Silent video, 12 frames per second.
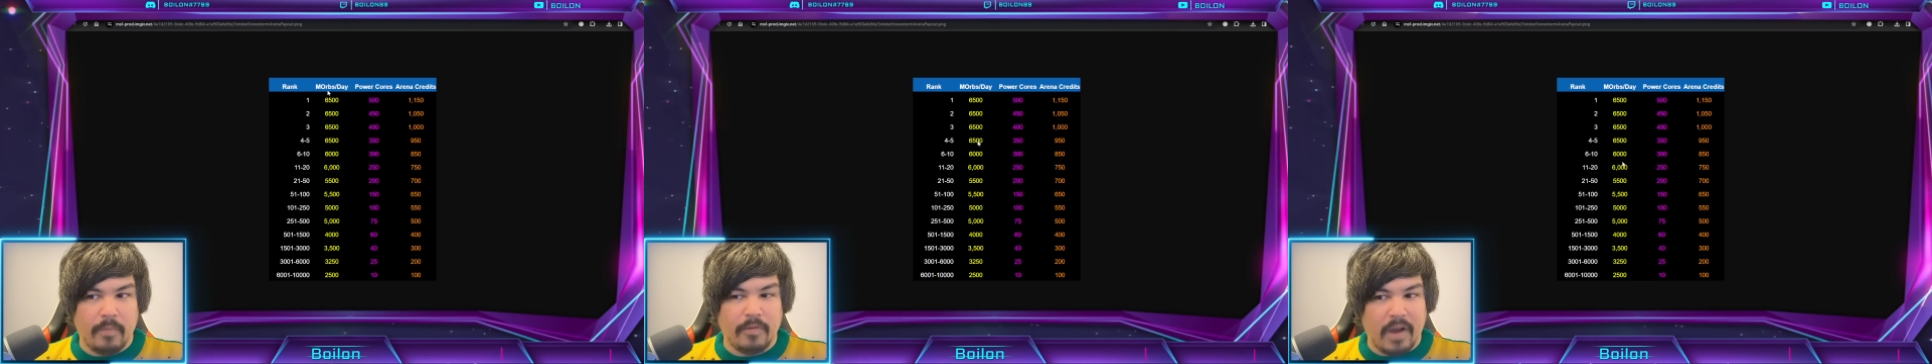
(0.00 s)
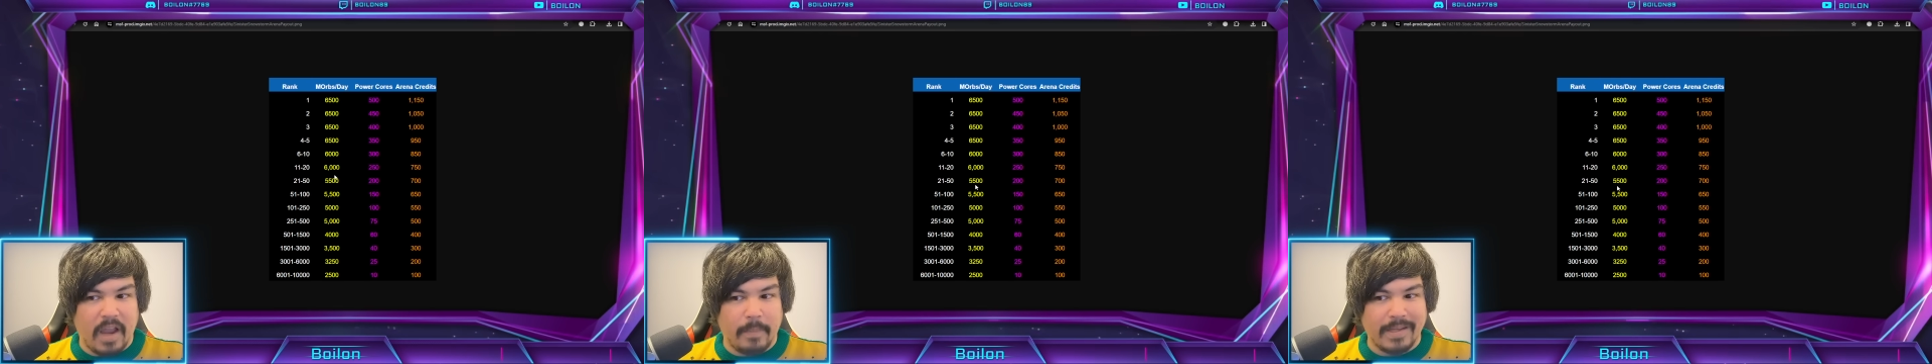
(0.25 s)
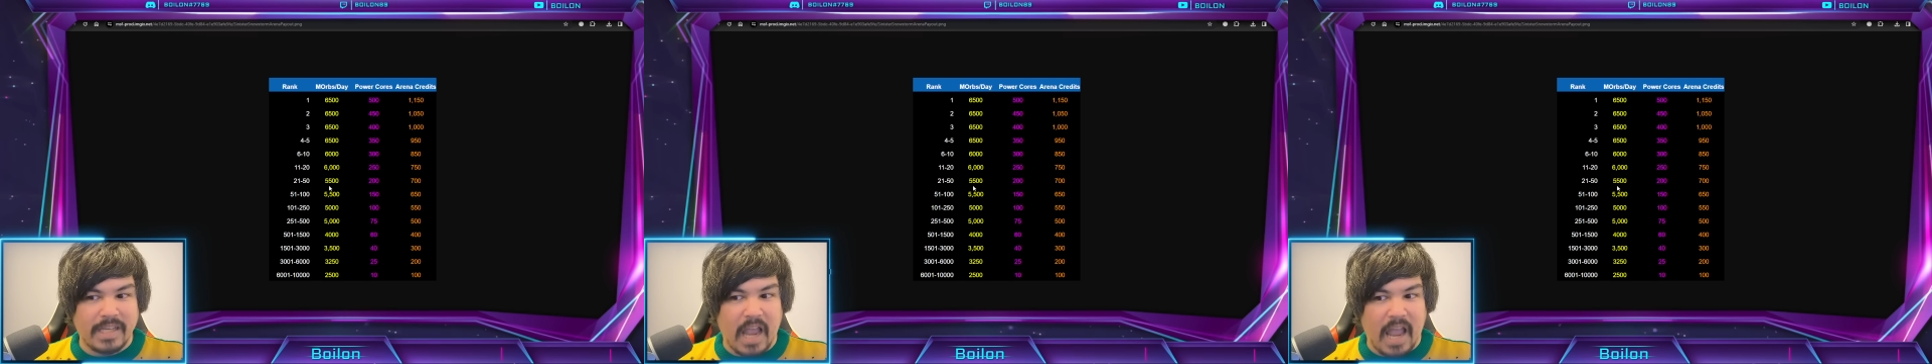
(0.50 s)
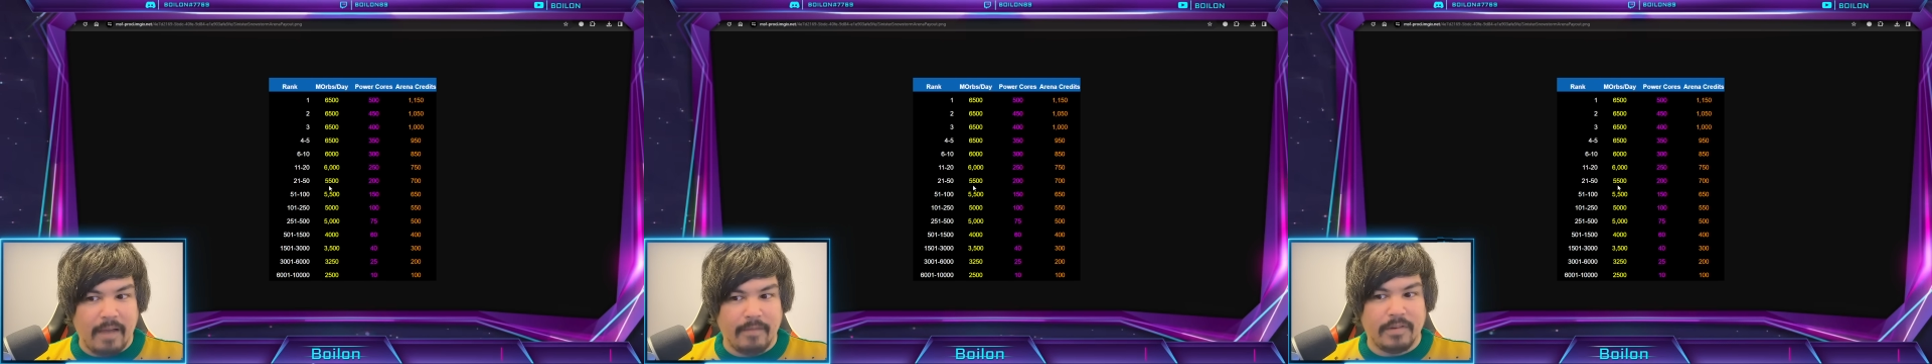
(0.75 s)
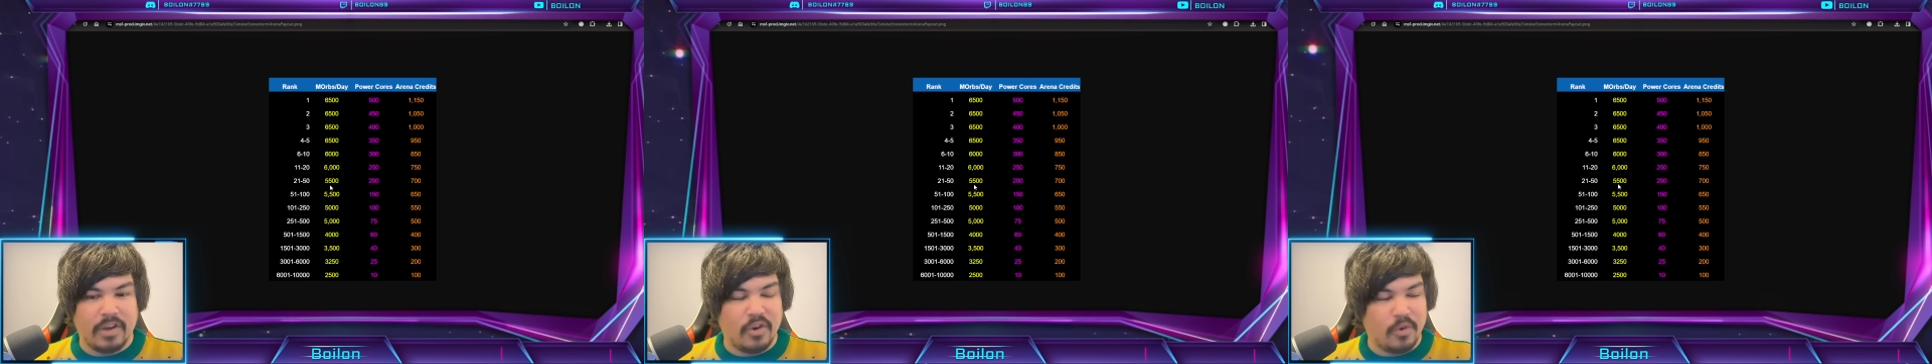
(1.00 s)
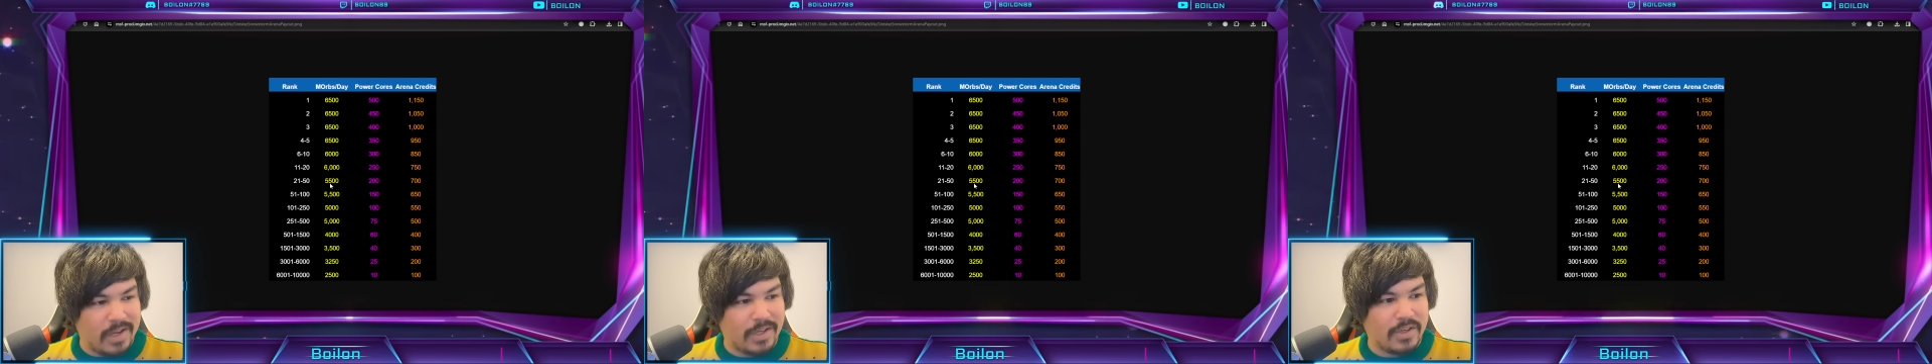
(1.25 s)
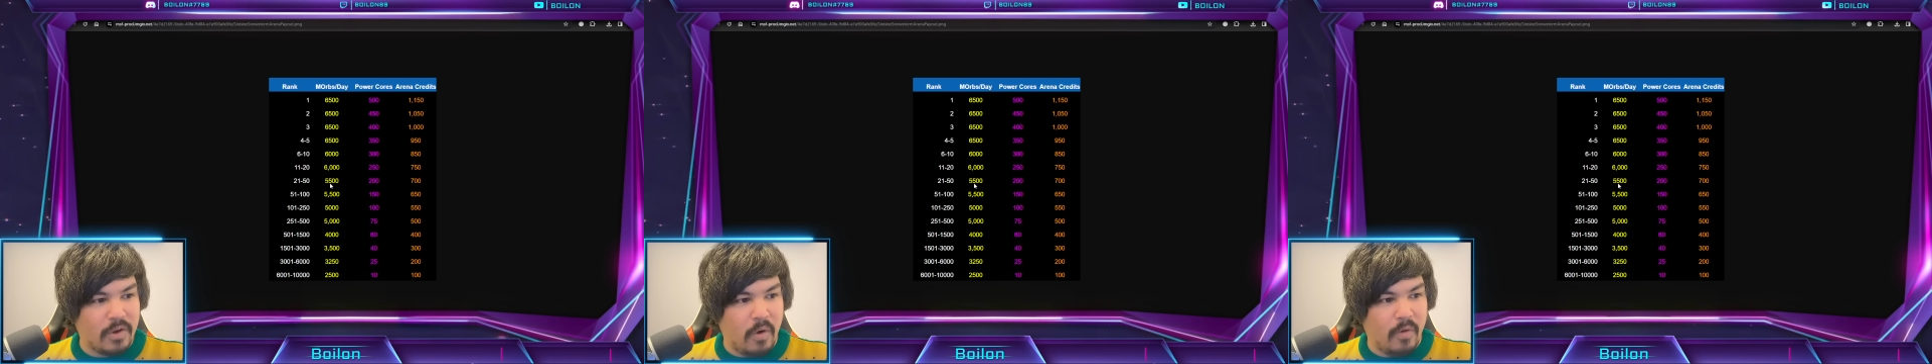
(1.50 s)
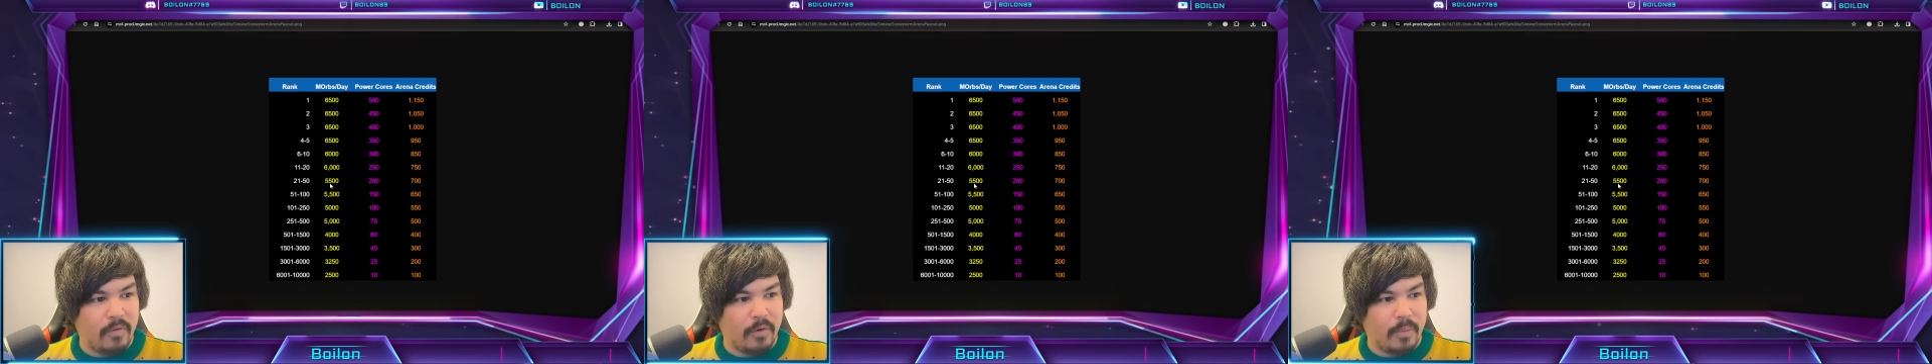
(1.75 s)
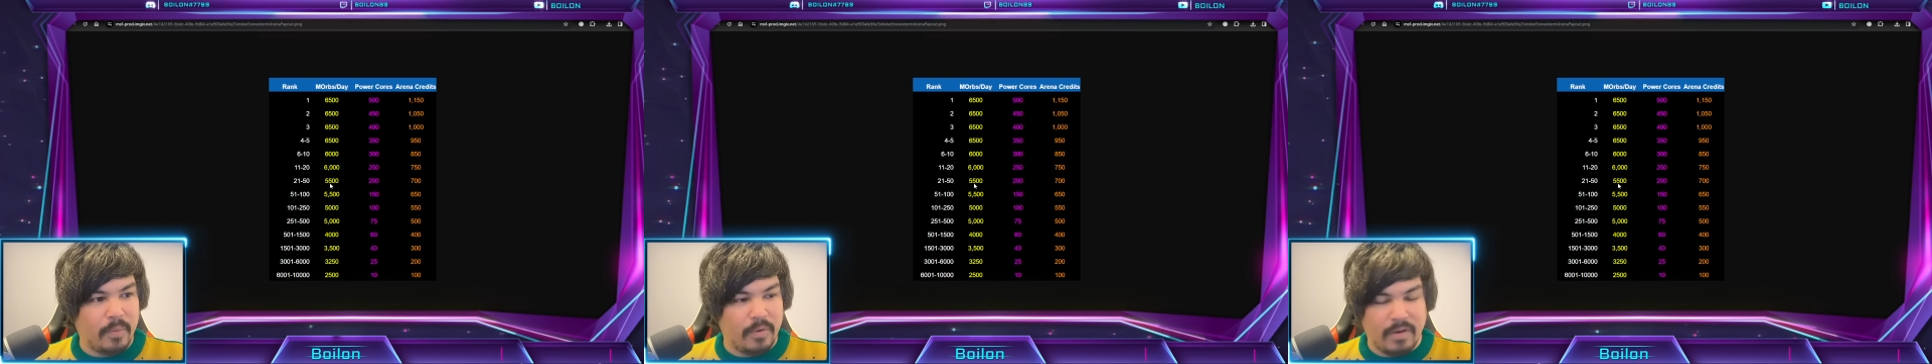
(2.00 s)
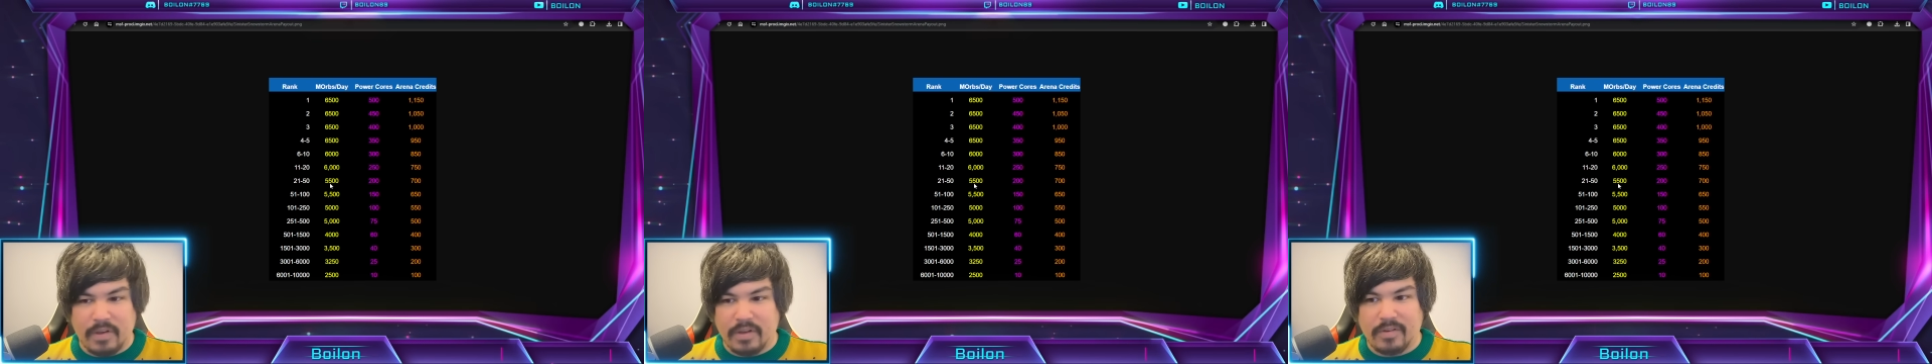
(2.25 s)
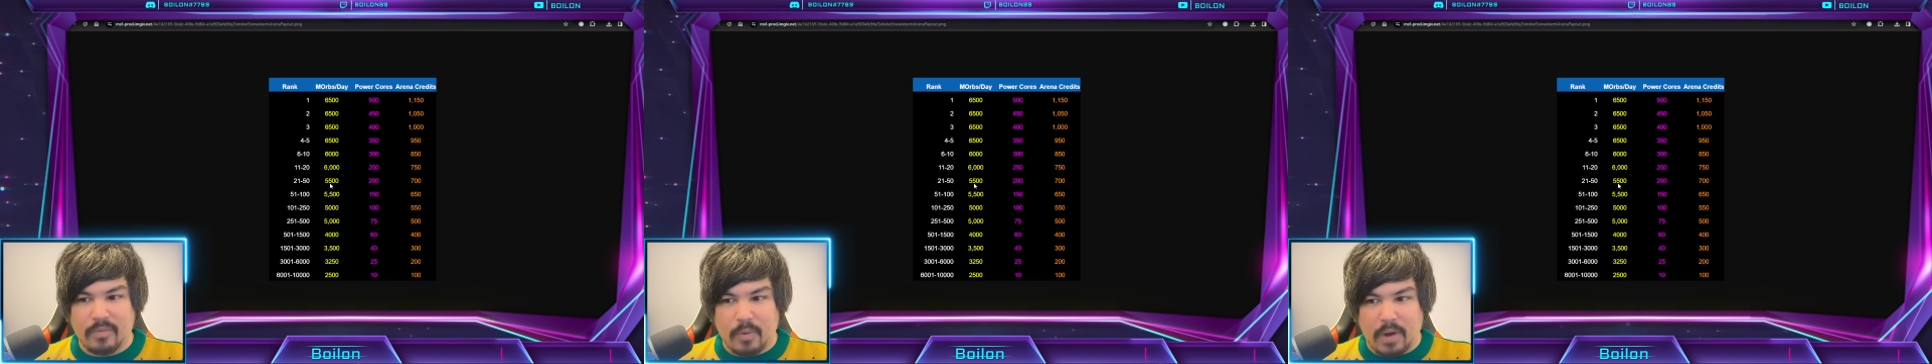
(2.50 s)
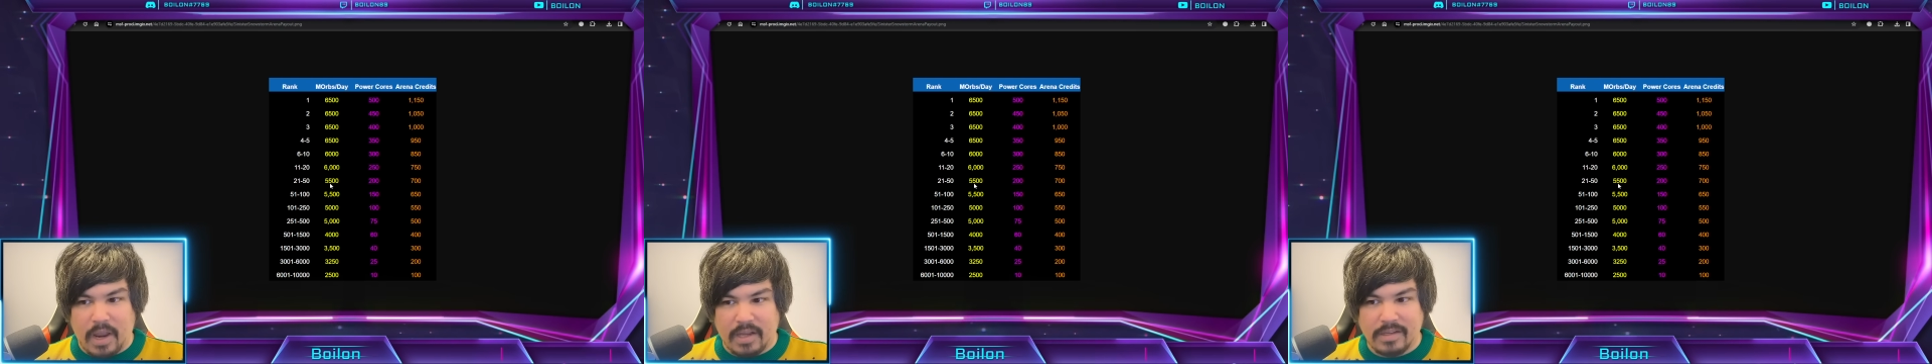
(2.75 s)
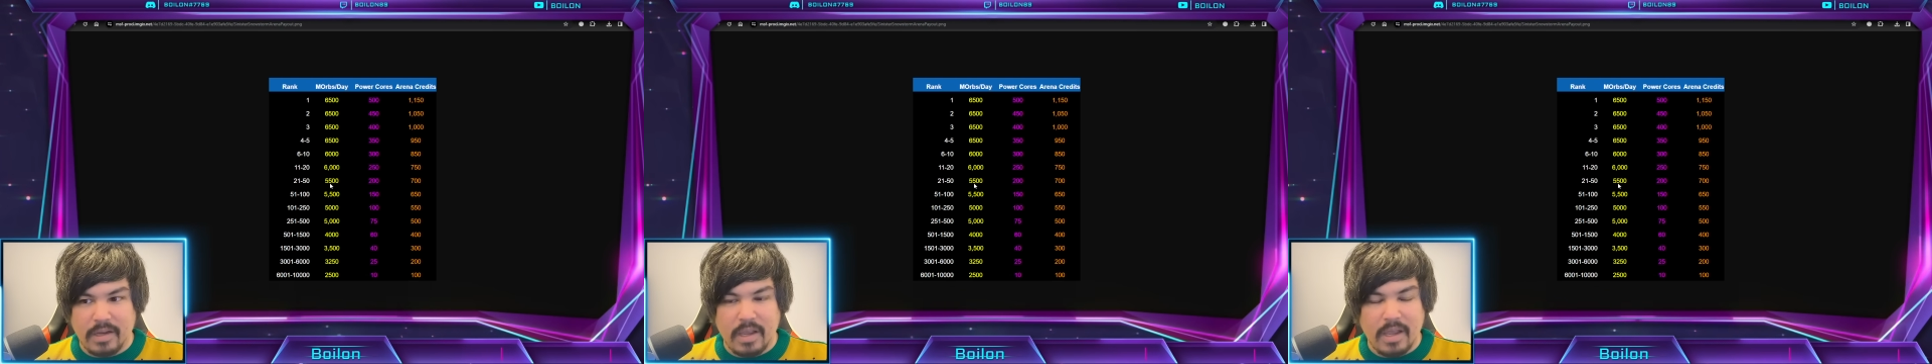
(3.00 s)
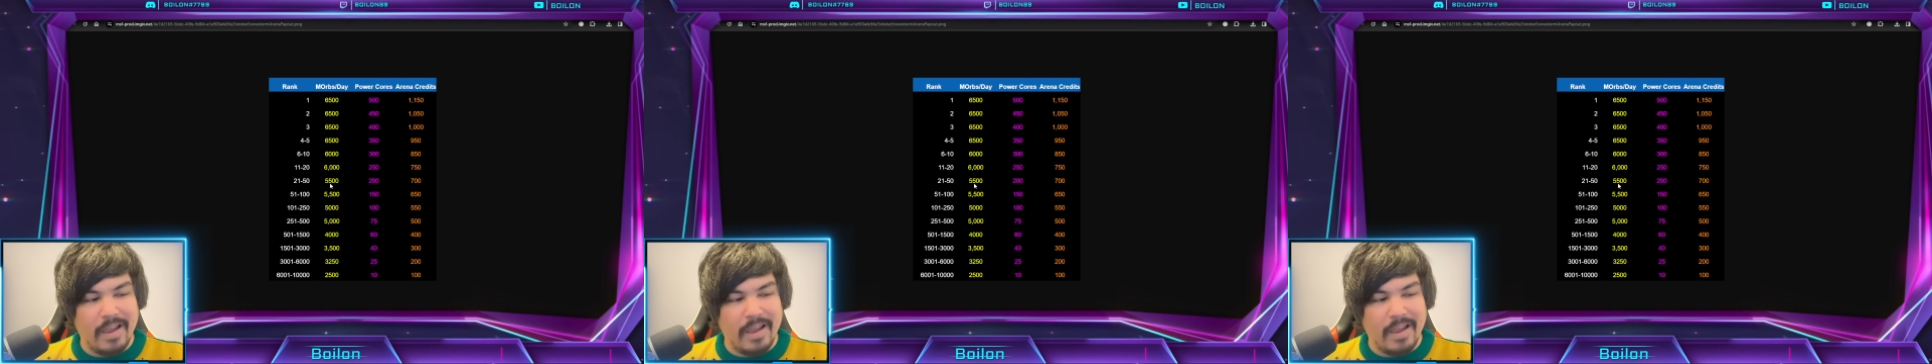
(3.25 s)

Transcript: fragments have decreased over previous ranks.